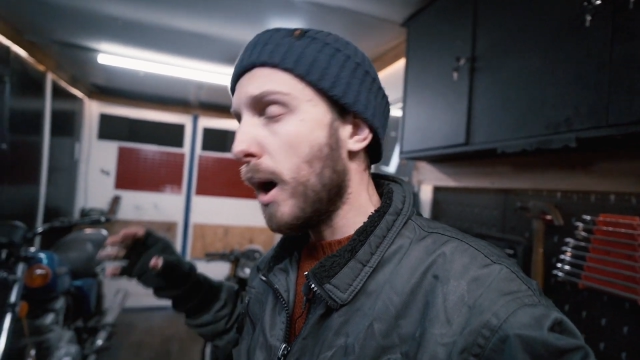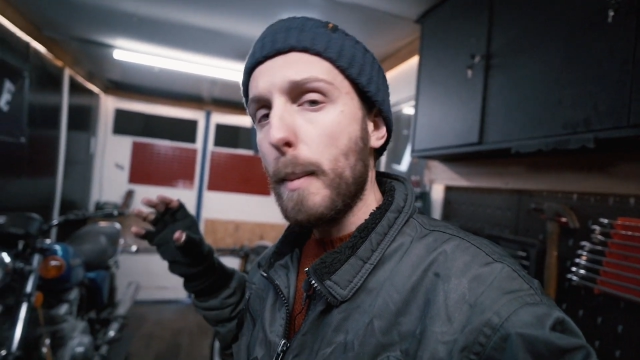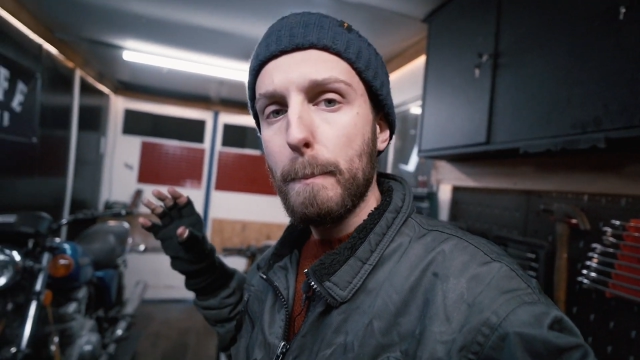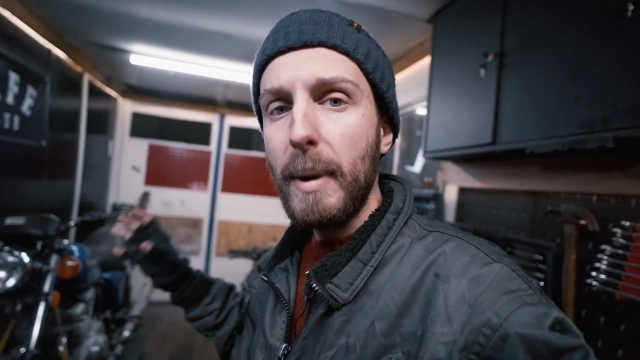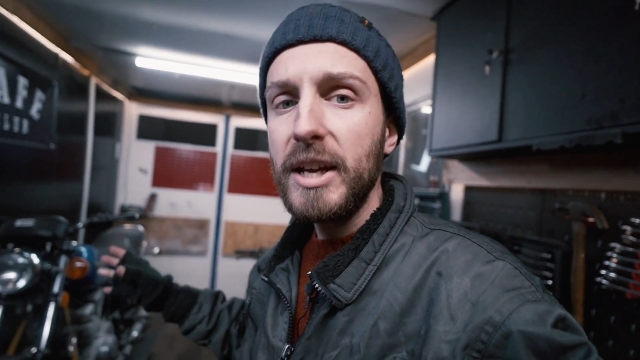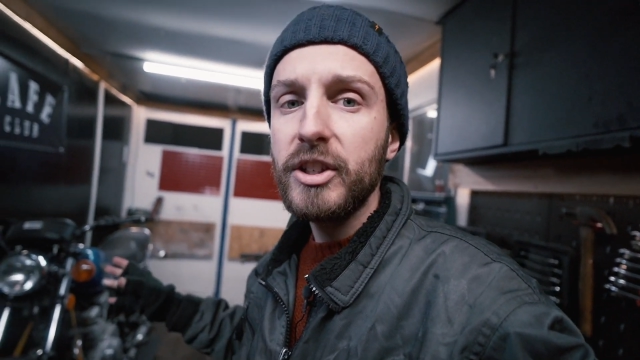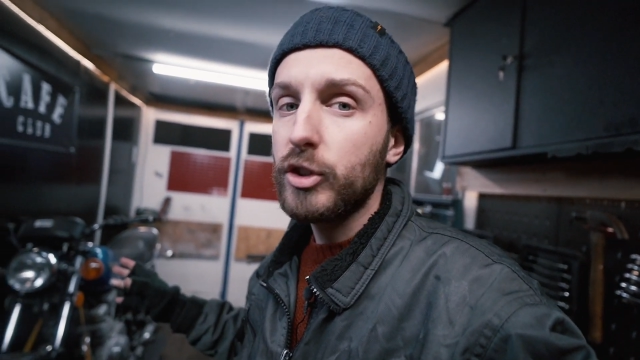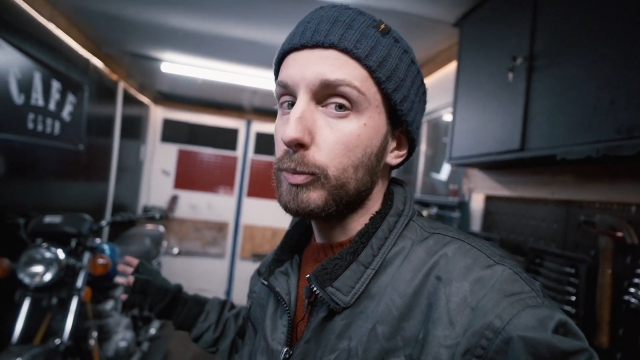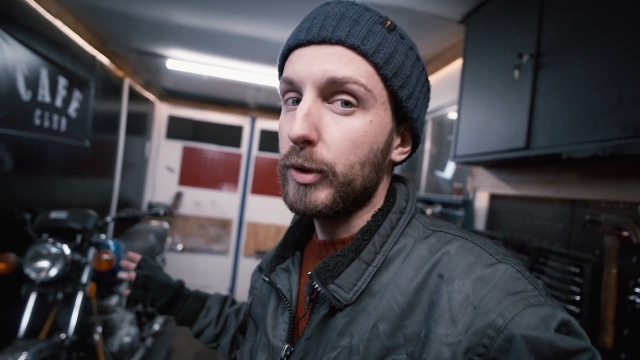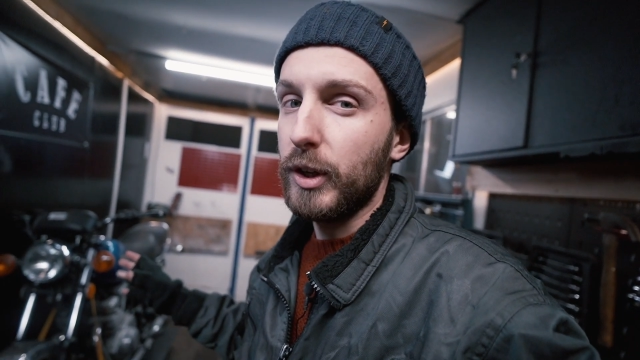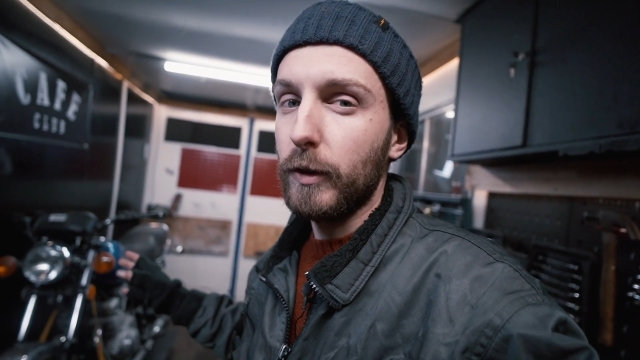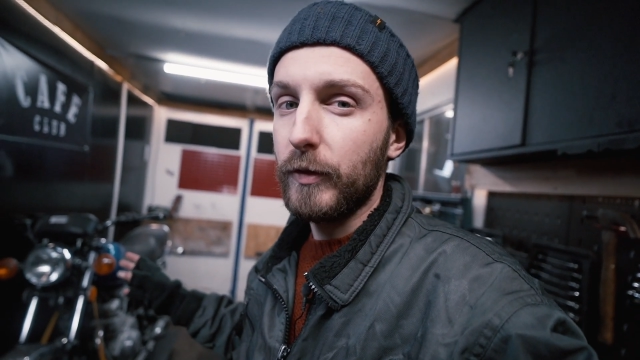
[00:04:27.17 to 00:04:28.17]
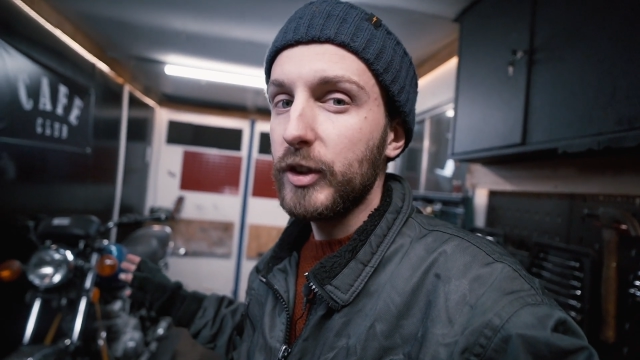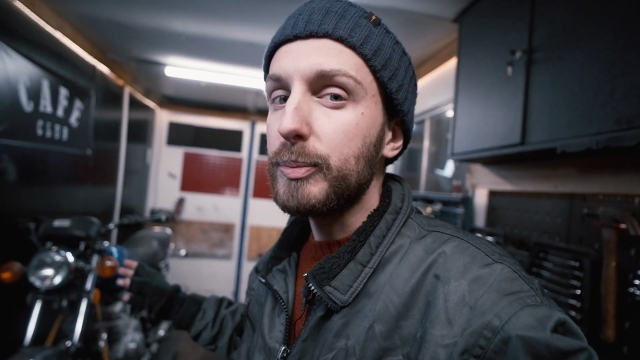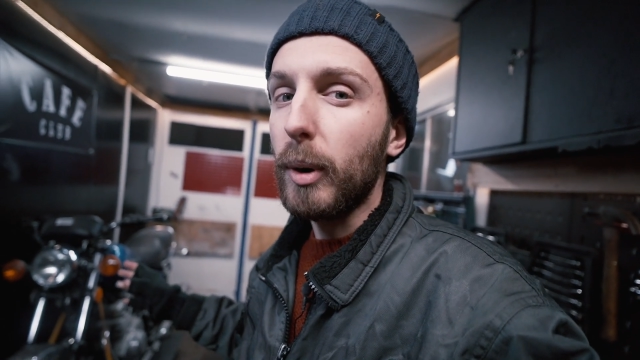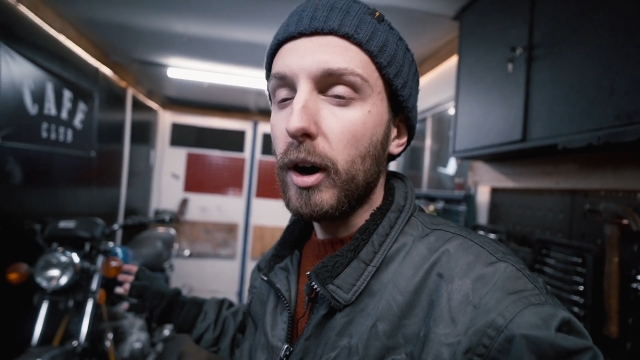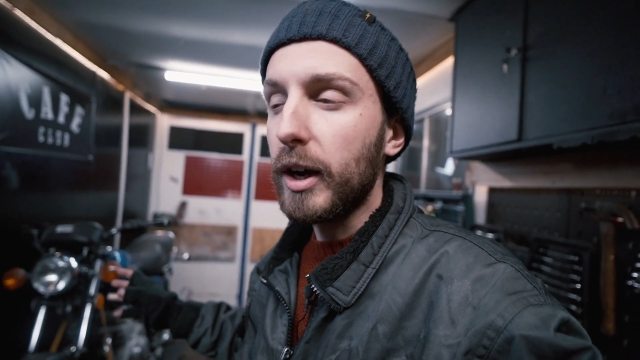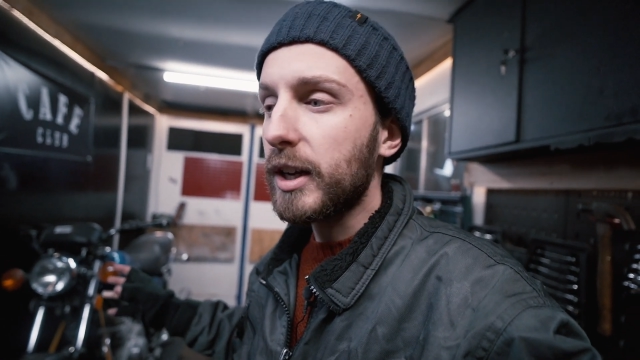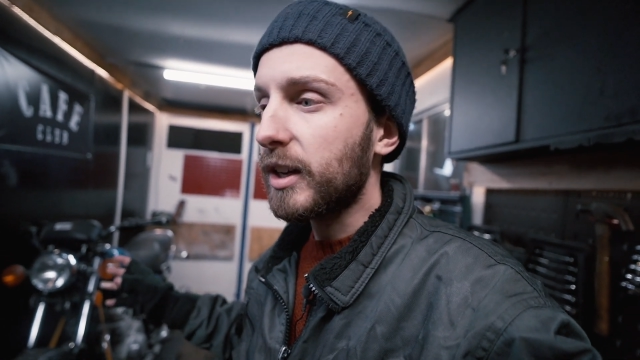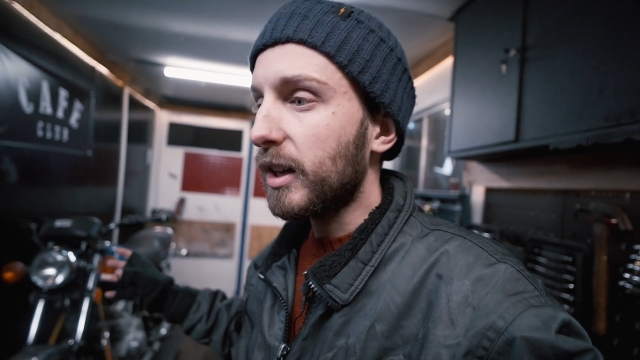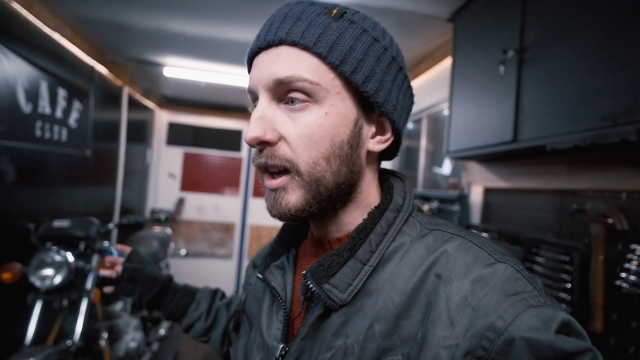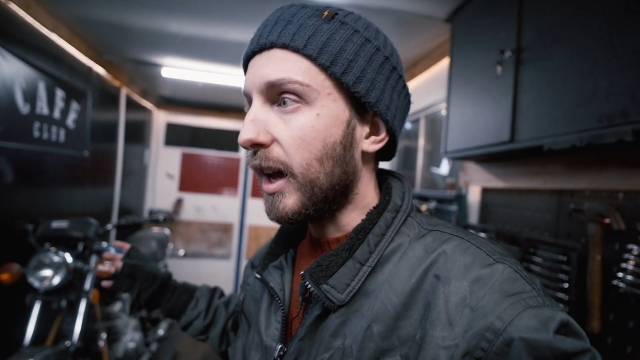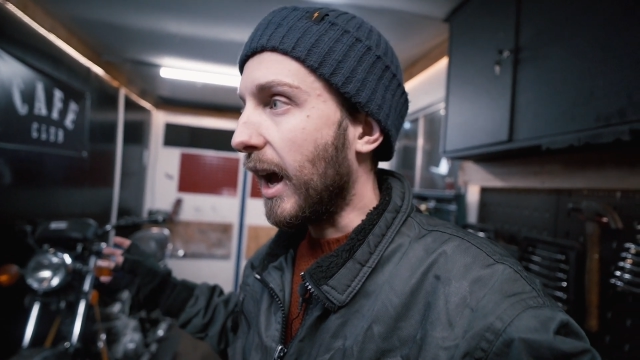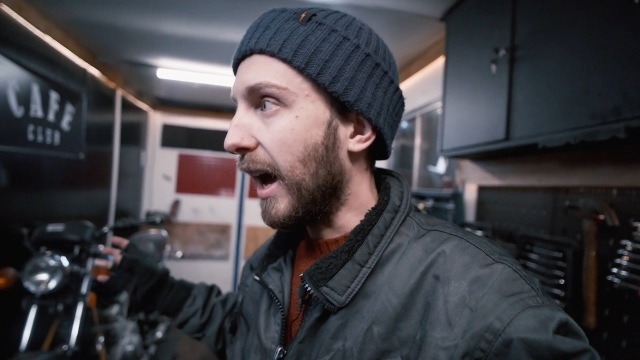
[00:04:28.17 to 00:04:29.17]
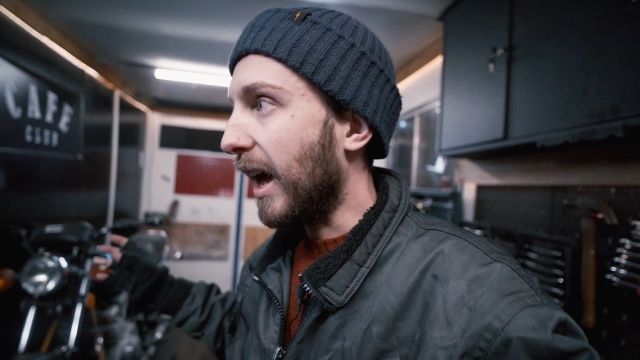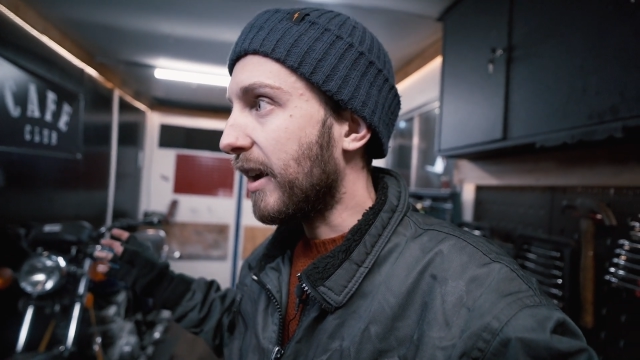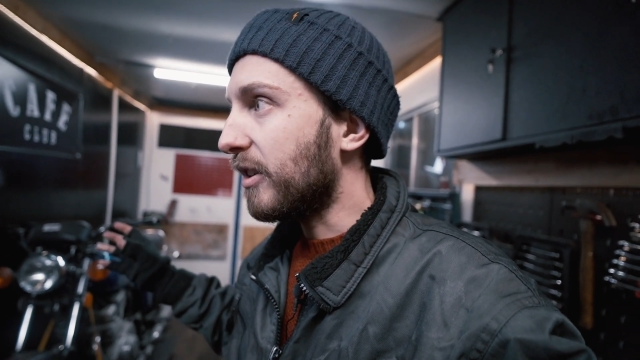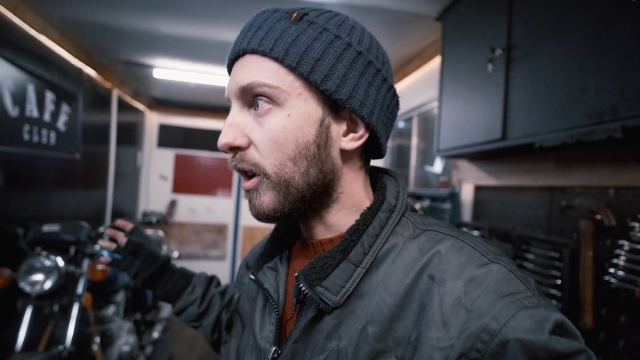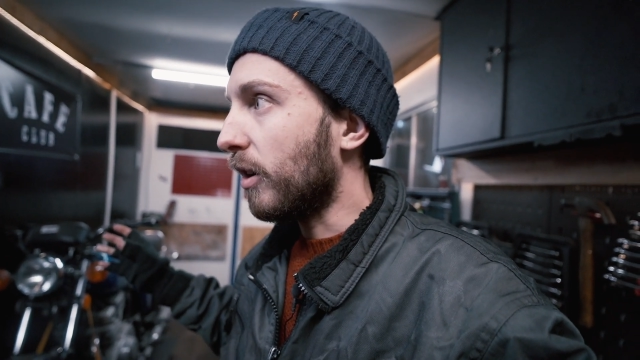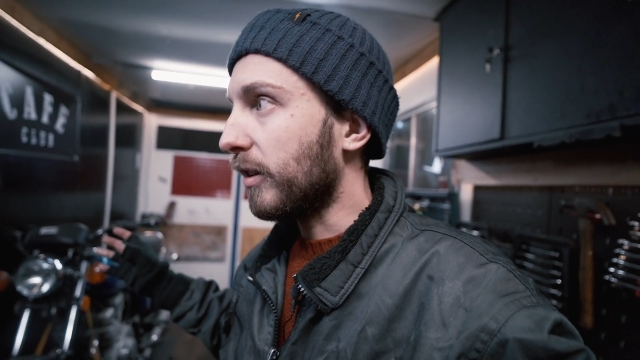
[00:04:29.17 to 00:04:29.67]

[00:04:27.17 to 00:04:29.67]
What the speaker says: make something of this bike and